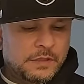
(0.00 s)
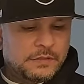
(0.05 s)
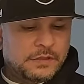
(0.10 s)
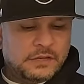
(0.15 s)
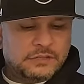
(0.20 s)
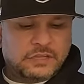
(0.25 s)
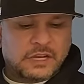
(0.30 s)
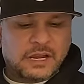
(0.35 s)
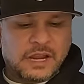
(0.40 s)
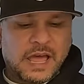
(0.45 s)

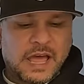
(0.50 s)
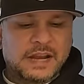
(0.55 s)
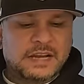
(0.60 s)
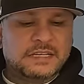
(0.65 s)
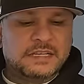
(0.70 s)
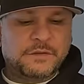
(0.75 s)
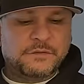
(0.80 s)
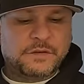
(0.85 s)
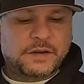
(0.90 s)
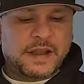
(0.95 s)
There's a lot
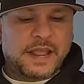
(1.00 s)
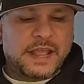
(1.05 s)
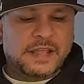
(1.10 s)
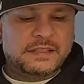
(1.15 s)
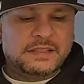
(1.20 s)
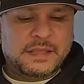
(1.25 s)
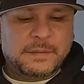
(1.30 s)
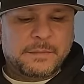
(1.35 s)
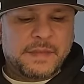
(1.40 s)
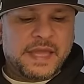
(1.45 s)
of different
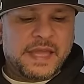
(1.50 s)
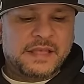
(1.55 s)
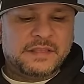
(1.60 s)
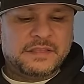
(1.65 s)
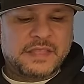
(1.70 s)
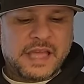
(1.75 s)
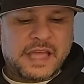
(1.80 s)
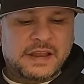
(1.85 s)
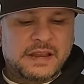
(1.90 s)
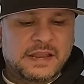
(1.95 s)
gente, man,
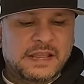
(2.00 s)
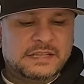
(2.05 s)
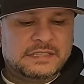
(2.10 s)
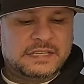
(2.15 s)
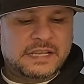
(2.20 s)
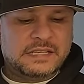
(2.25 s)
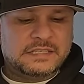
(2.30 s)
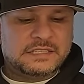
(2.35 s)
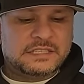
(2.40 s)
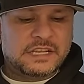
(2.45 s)
that
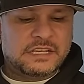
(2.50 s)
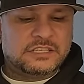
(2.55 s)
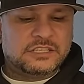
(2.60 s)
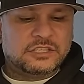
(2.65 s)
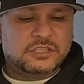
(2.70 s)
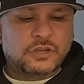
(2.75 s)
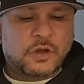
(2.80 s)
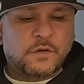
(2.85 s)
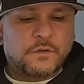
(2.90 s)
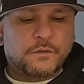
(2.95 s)
it's
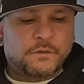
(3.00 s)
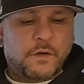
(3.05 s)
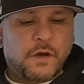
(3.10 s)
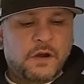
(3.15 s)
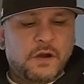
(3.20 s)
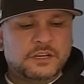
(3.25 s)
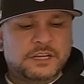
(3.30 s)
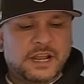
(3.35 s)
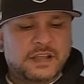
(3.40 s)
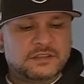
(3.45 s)
so
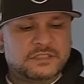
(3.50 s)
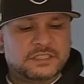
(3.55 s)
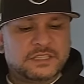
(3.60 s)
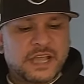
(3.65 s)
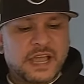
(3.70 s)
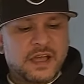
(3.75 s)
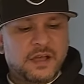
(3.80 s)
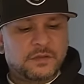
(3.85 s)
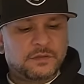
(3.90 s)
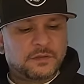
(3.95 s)
far down
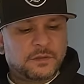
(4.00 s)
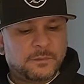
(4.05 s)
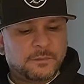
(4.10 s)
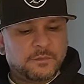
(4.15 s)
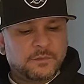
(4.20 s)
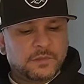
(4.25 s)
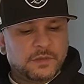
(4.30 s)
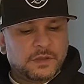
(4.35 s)
south,